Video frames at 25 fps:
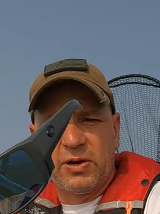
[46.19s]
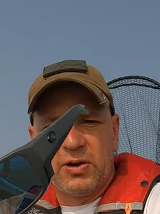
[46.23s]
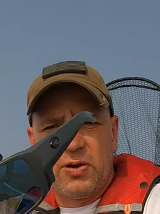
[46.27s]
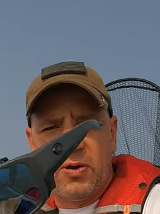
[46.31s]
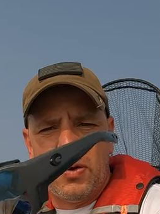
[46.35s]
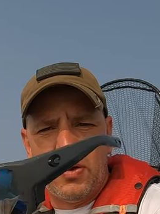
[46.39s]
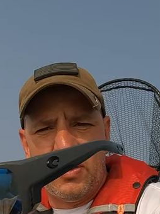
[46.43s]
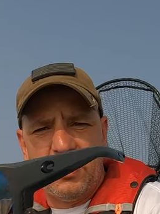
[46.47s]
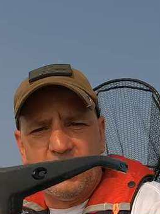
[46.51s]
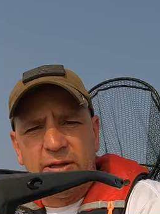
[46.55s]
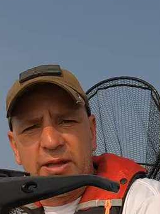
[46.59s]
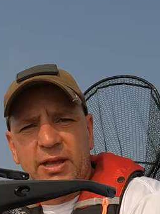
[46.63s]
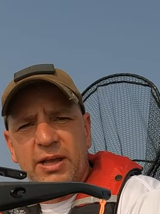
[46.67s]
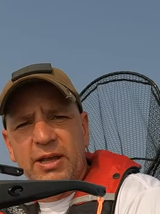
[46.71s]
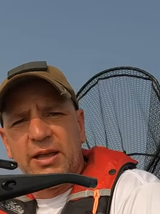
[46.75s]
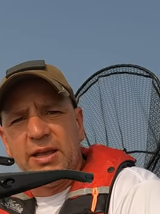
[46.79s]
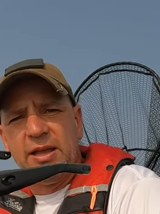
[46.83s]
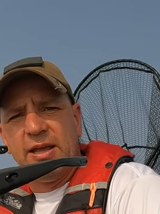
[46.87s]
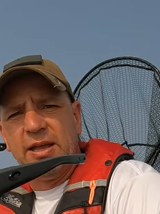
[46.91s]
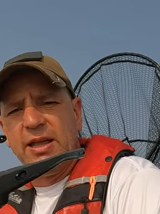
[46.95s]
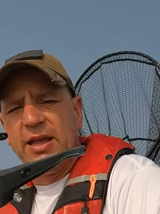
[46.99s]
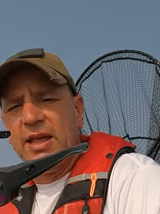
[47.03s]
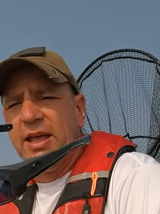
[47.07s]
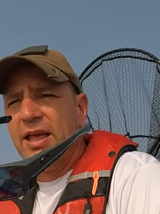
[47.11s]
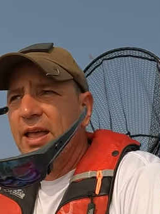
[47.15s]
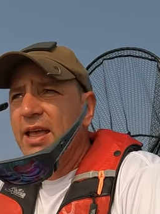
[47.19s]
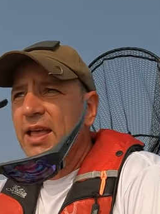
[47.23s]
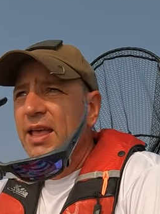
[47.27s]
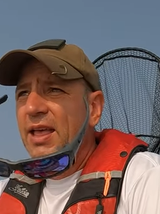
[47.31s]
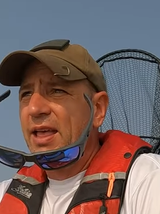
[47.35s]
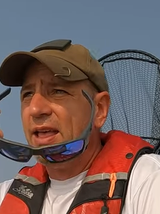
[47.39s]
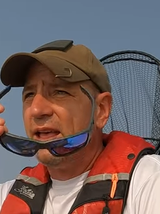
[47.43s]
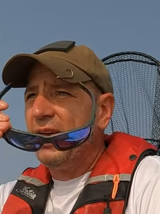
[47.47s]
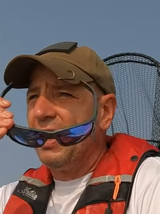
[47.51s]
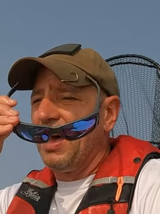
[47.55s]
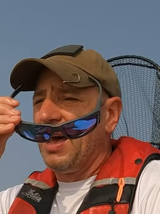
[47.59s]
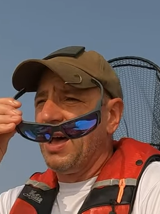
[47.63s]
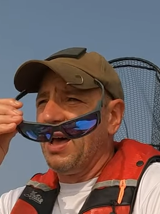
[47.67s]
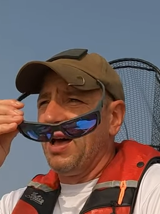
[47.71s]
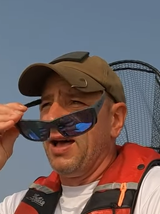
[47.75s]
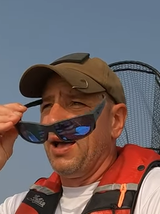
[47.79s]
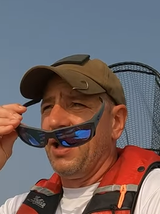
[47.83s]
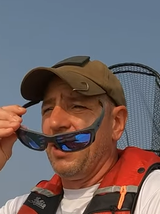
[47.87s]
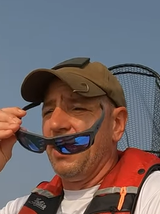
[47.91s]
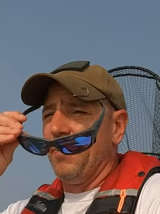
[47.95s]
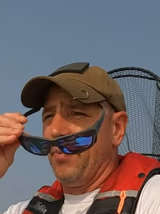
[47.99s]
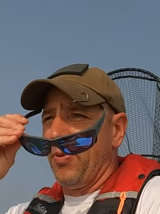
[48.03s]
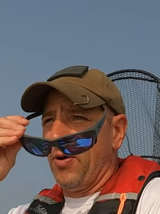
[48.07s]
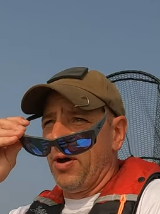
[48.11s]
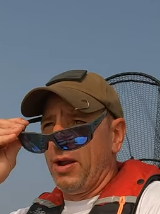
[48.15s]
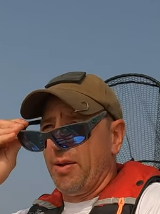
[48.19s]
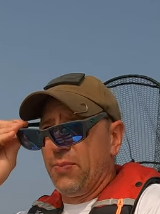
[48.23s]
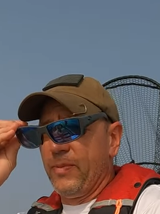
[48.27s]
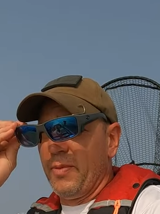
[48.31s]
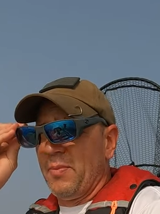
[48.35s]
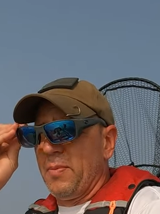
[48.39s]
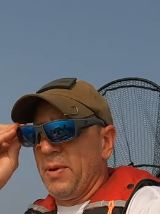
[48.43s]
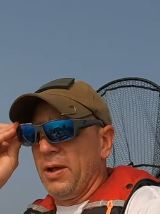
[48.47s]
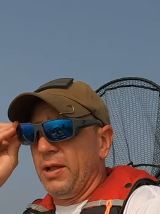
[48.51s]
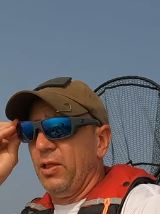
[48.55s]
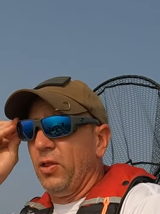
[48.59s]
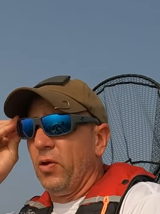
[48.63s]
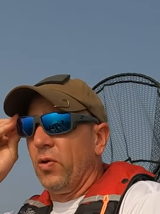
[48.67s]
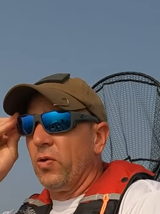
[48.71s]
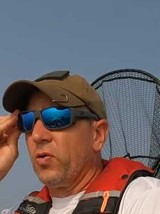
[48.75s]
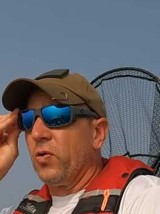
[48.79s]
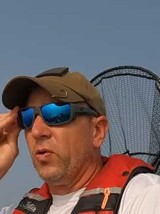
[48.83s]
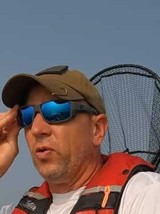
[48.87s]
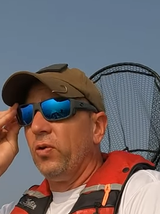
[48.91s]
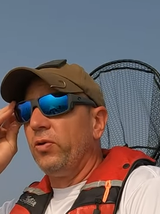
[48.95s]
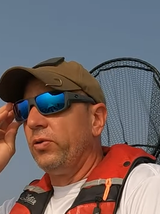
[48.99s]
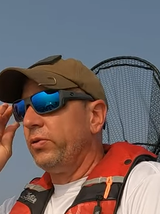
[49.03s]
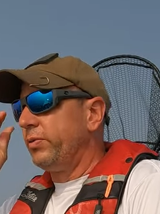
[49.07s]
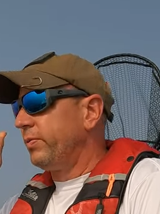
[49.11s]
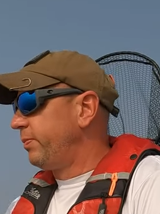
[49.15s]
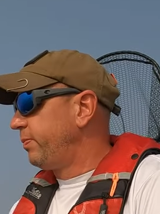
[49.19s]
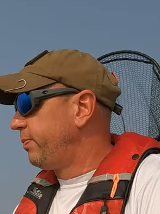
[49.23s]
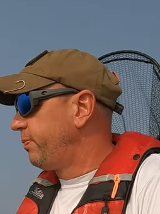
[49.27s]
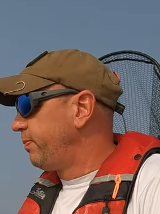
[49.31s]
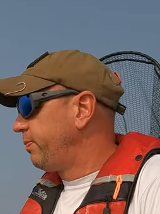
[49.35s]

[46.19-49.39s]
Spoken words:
called. I bought them at my local